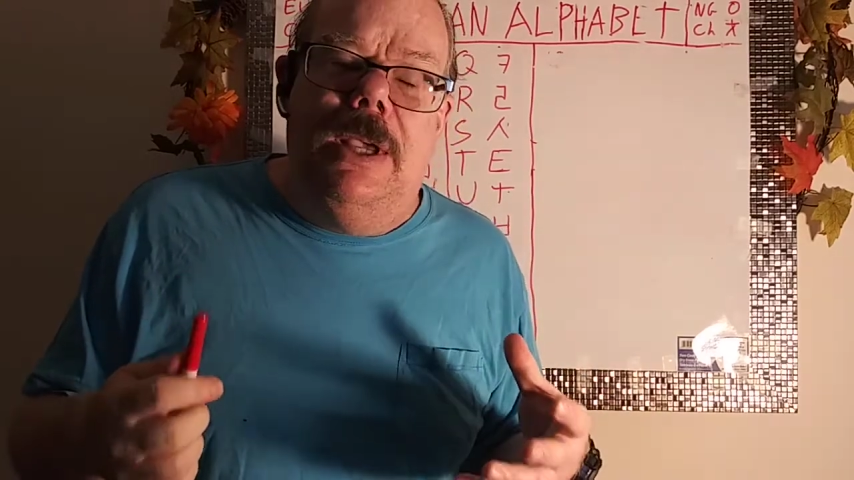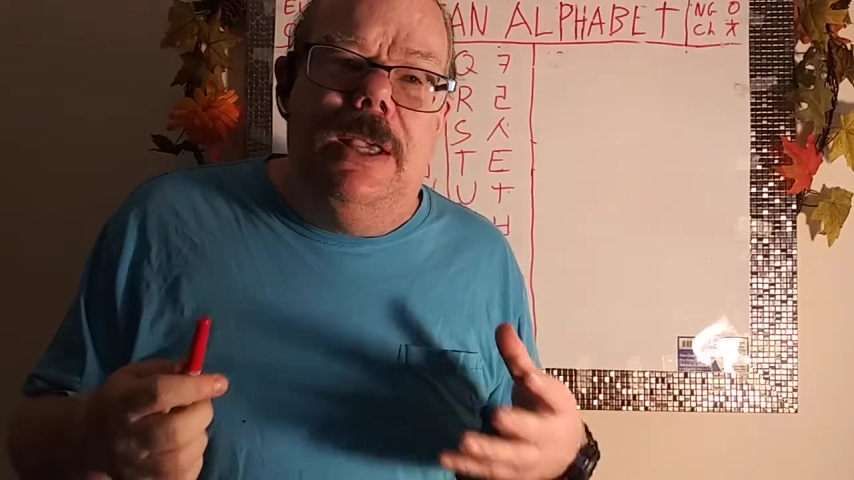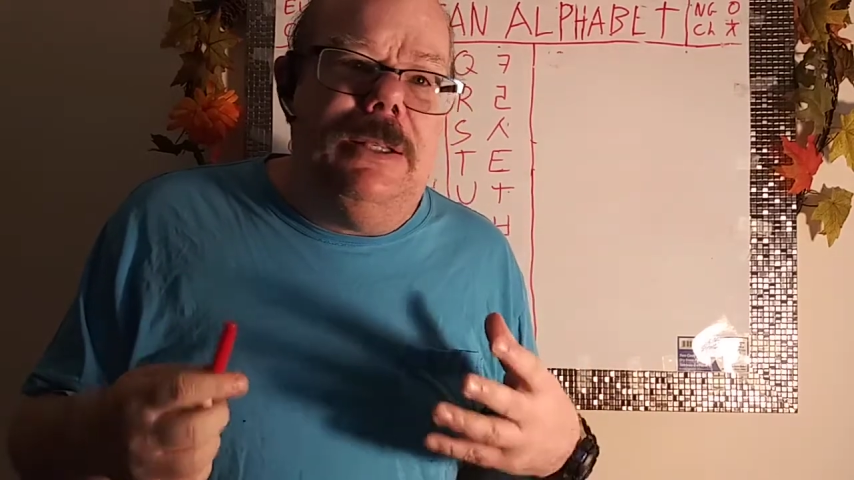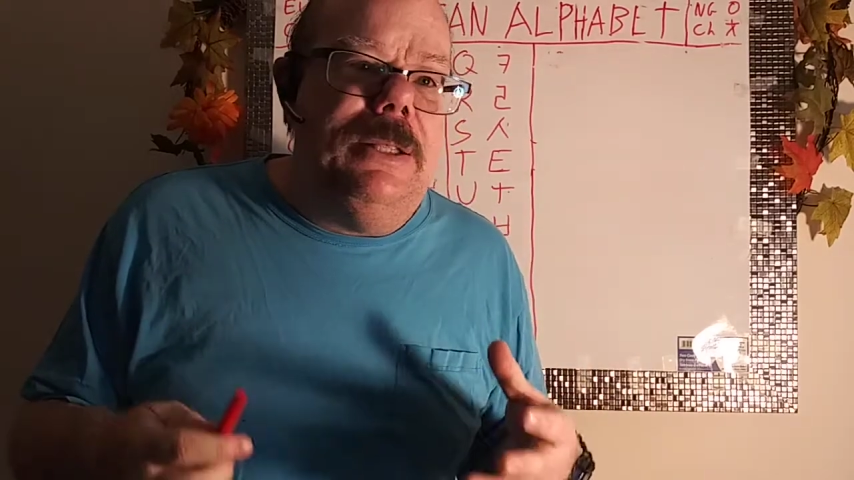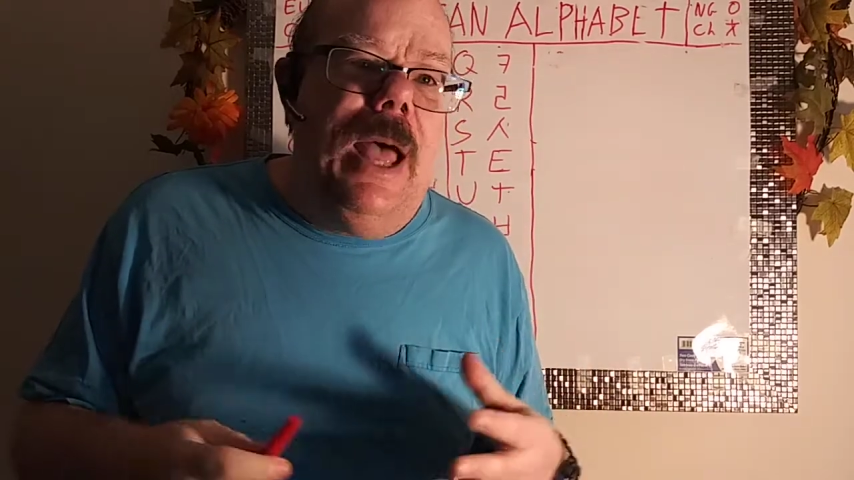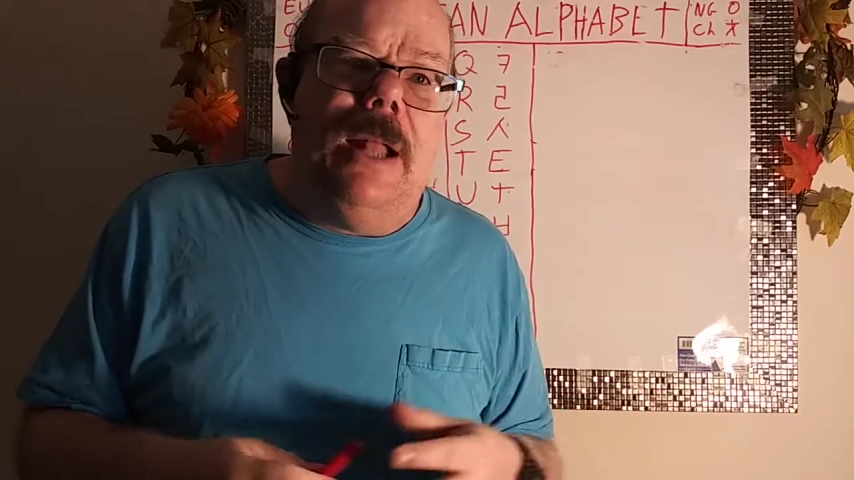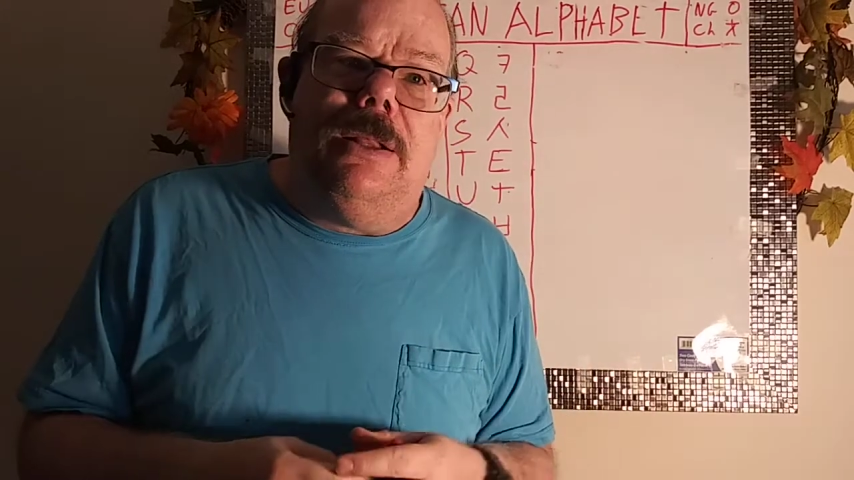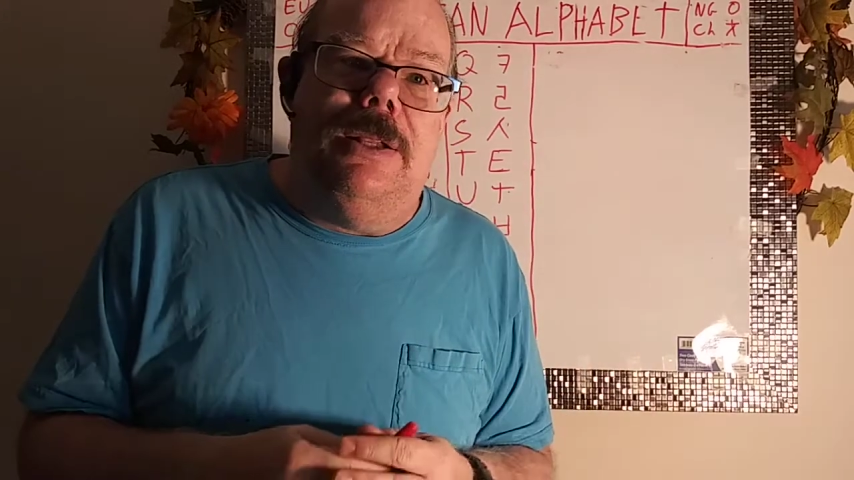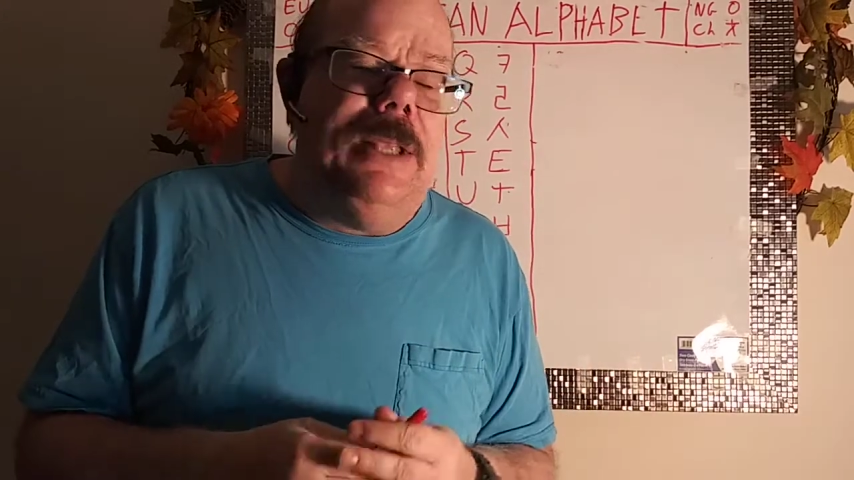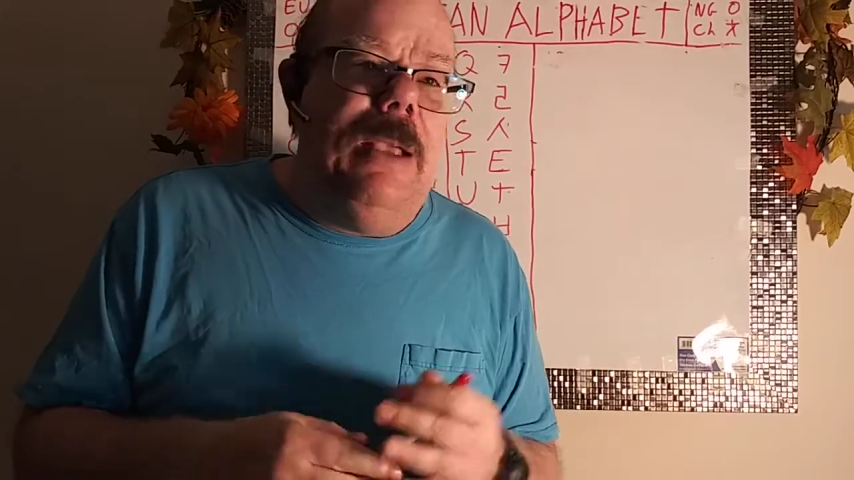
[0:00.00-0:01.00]
is not
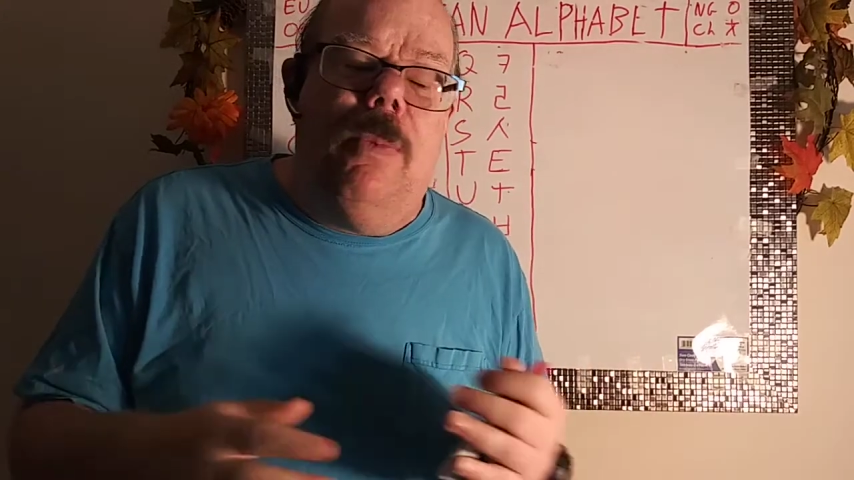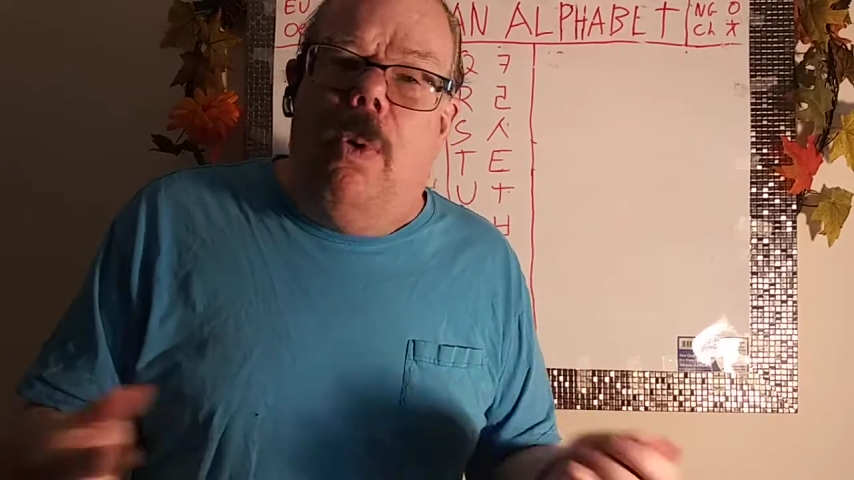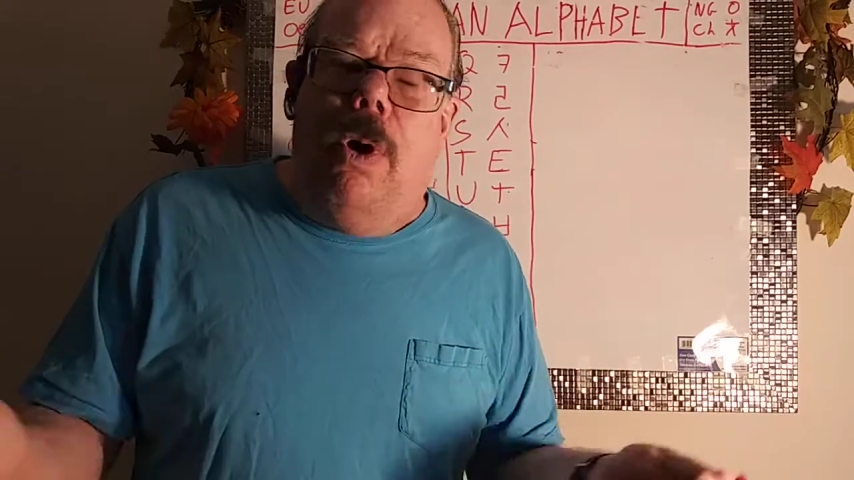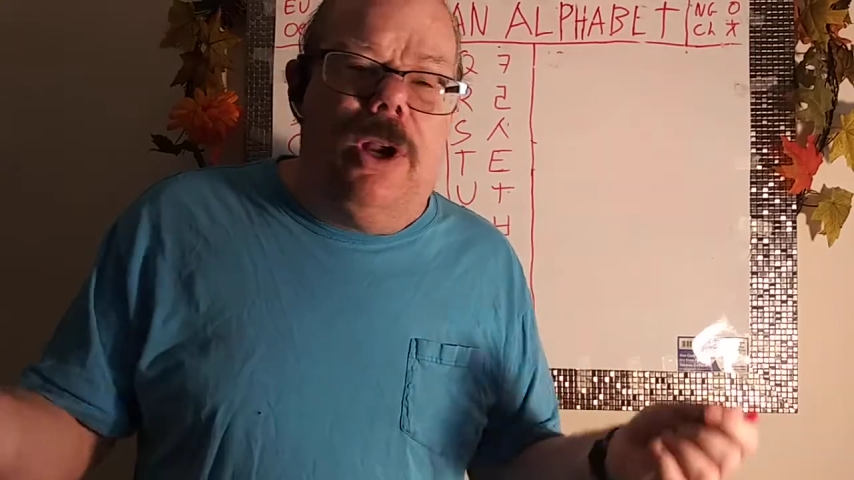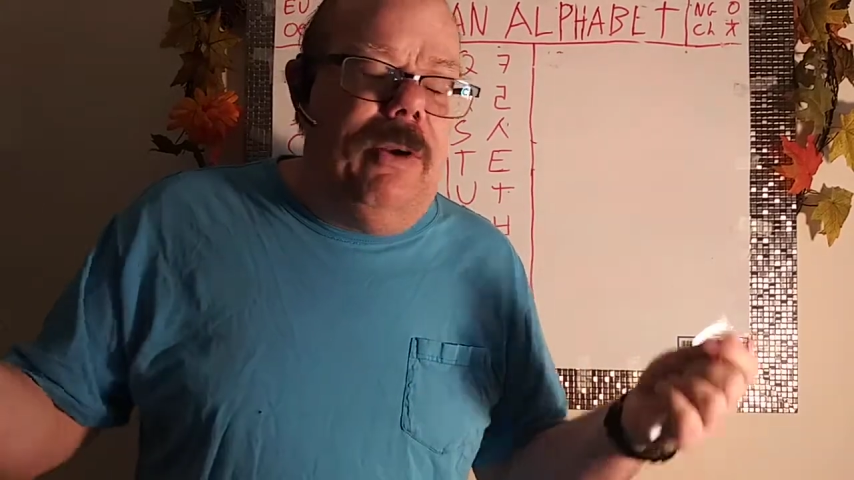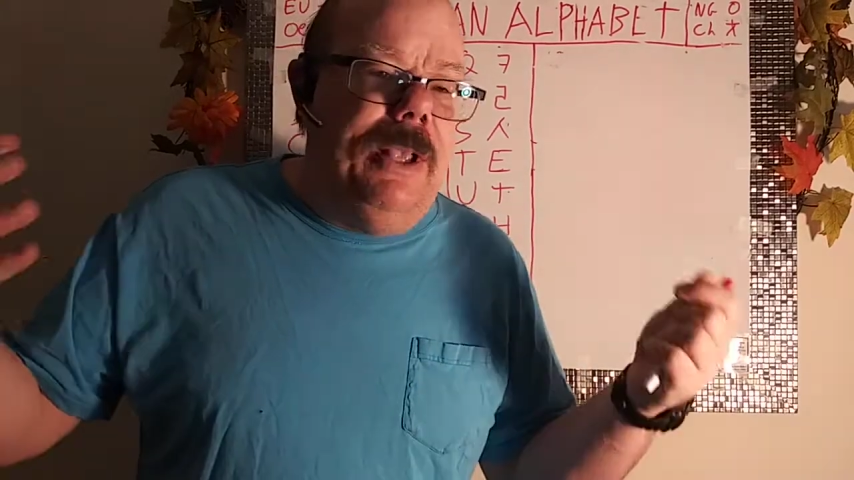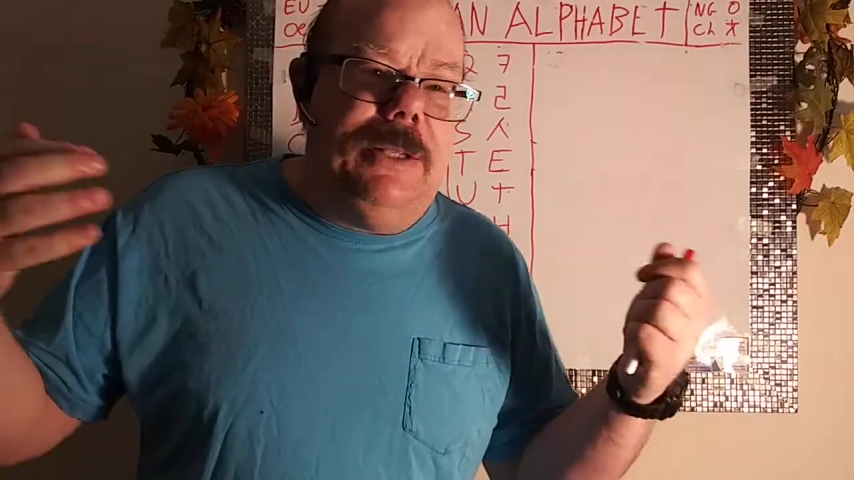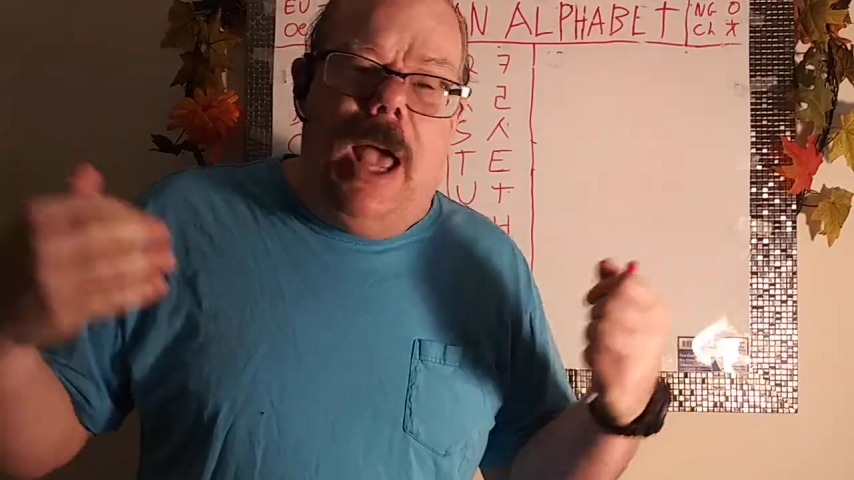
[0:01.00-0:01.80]
the same order as